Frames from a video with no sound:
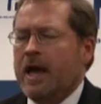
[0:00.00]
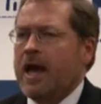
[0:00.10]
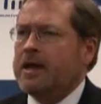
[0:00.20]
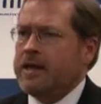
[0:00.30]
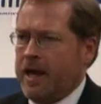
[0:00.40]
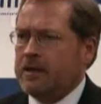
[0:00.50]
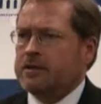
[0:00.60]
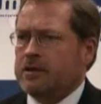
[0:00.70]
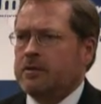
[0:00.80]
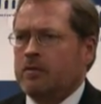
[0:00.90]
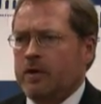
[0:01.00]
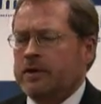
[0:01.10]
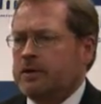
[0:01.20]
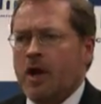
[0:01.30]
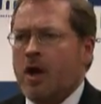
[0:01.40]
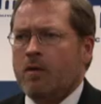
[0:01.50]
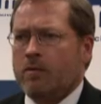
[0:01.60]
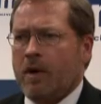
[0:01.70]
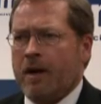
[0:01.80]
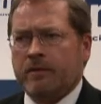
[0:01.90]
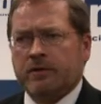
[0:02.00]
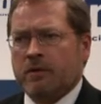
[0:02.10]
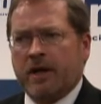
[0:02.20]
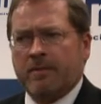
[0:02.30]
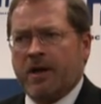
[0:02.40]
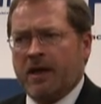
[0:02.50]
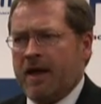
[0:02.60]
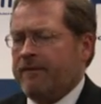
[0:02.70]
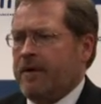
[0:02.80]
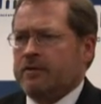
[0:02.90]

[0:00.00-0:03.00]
And the answer was no. I was running my life.